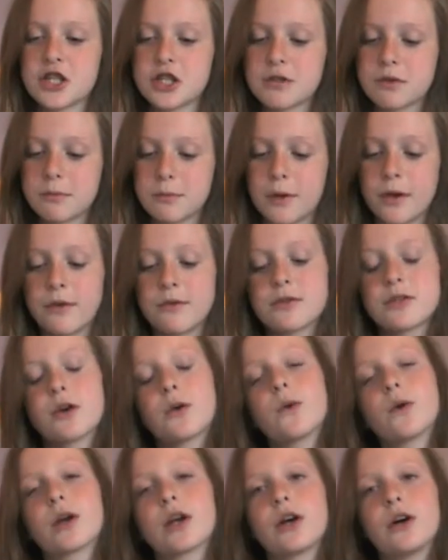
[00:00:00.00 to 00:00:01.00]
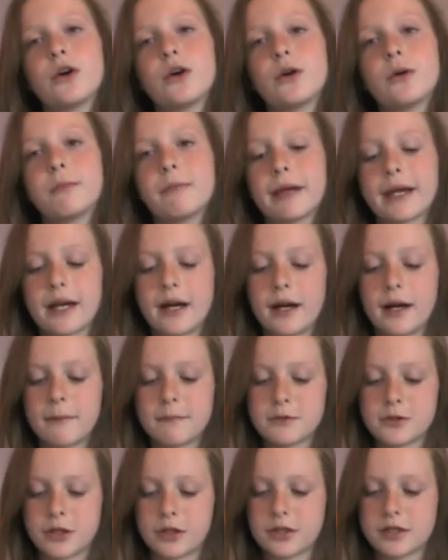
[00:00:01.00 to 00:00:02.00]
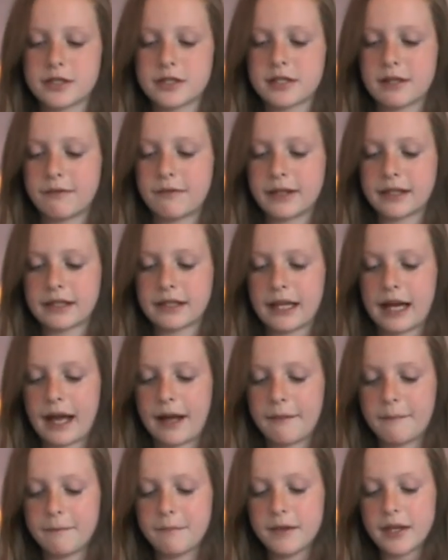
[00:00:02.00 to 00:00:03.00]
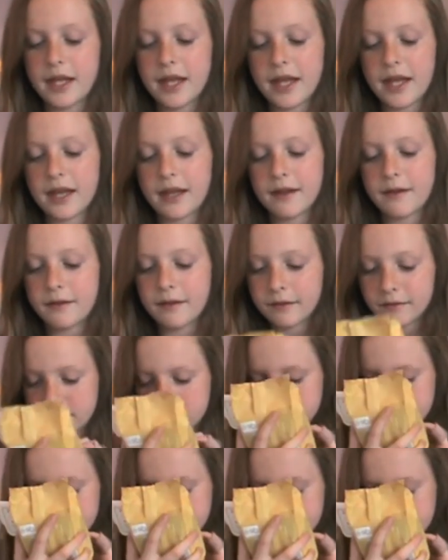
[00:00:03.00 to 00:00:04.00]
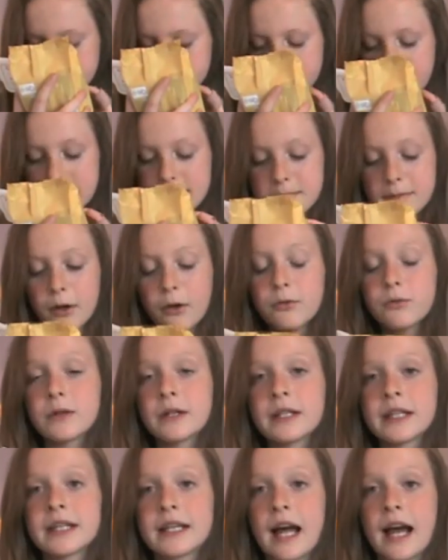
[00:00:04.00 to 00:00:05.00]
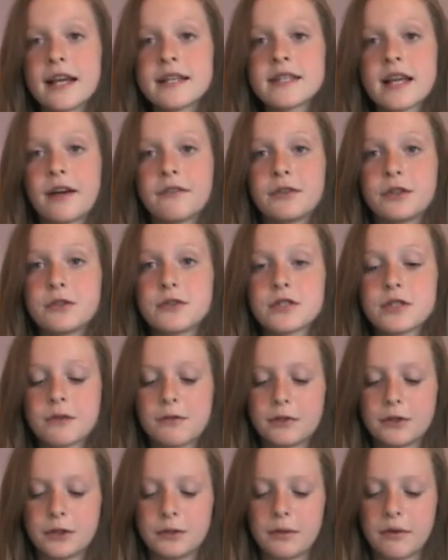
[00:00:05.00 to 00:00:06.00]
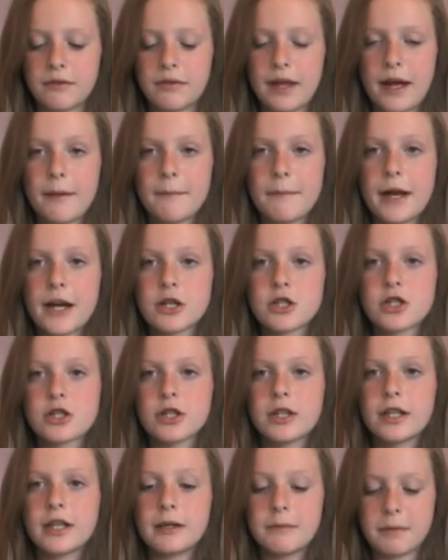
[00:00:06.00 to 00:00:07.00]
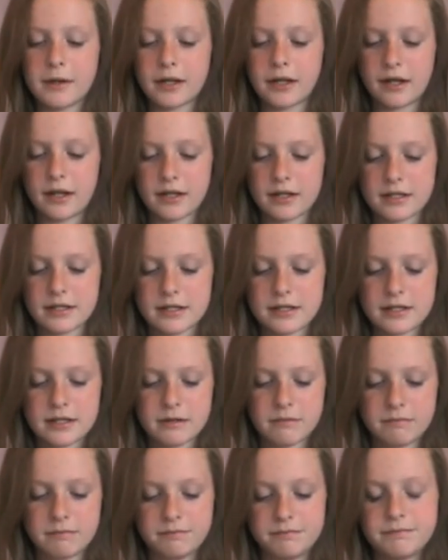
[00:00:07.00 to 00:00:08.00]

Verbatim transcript: just removes oil, makeup, dirt, and stuff like that. They smell really nice. I've used a few of them, actually, because,